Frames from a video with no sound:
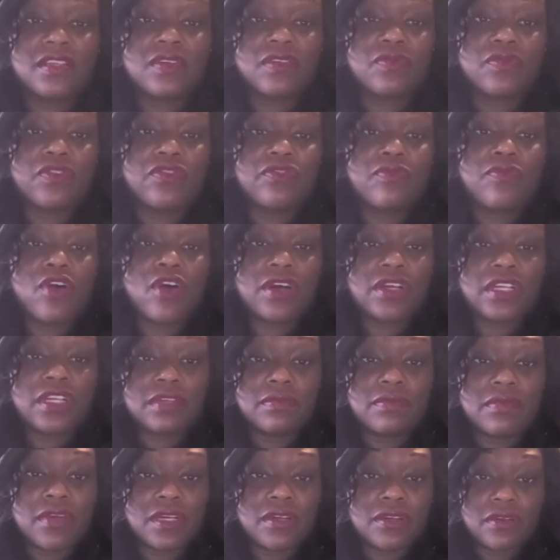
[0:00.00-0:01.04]
with
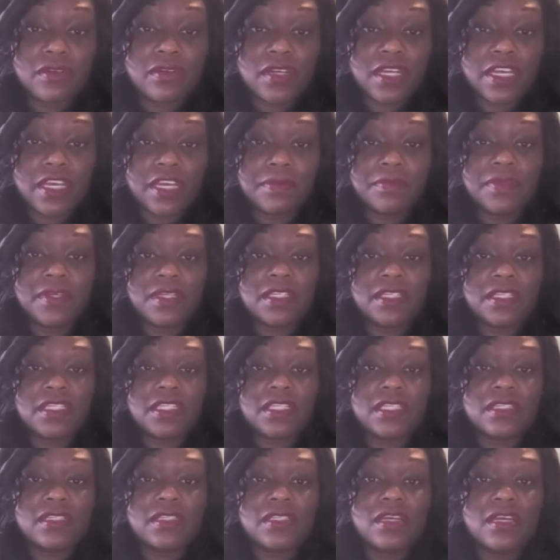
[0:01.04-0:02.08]
modern medical
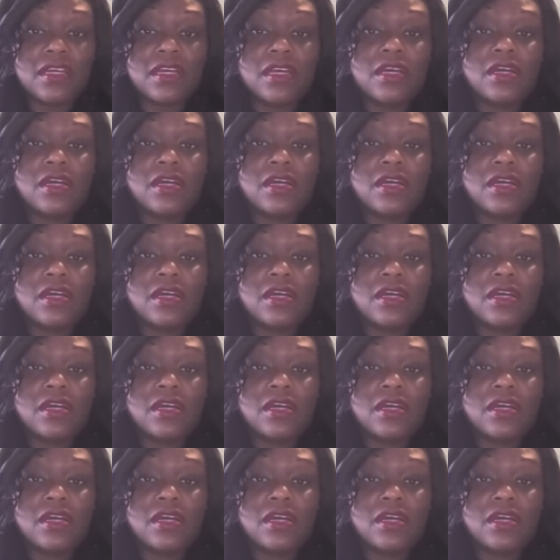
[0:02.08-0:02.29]
capabilities.